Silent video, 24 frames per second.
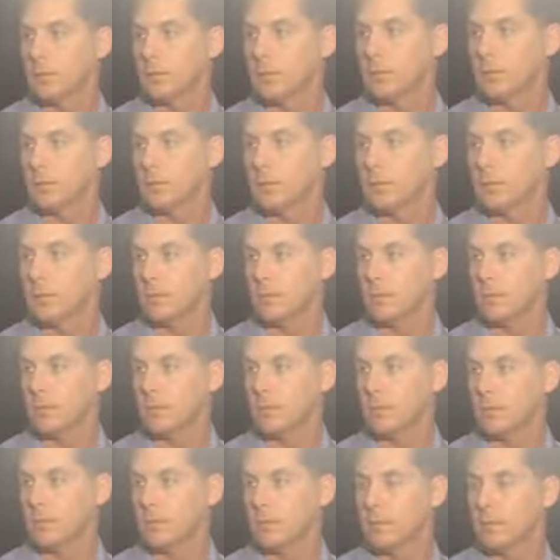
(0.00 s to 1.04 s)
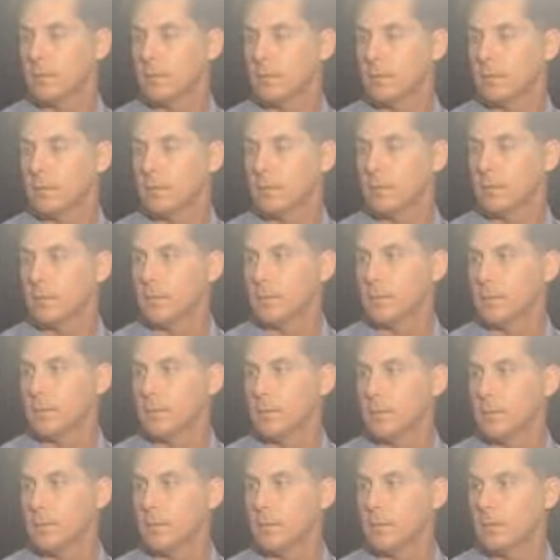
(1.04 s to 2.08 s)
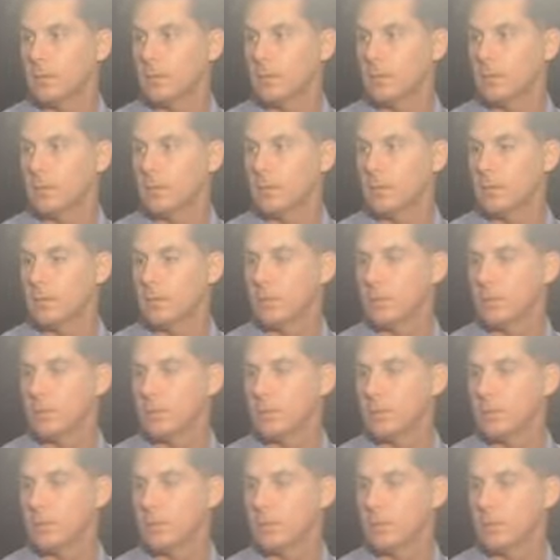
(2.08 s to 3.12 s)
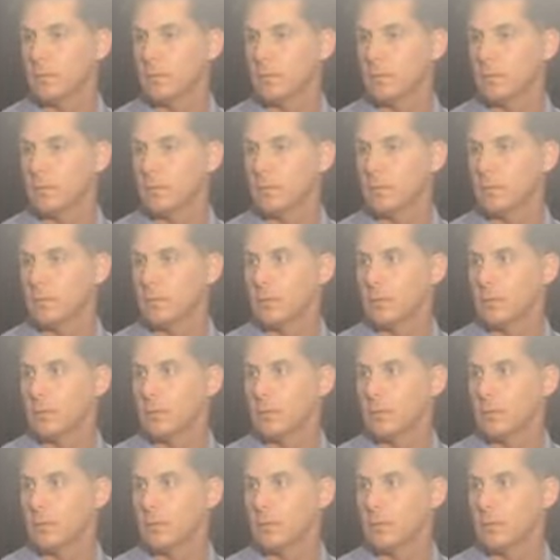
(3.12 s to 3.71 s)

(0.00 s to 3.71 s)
[no speech]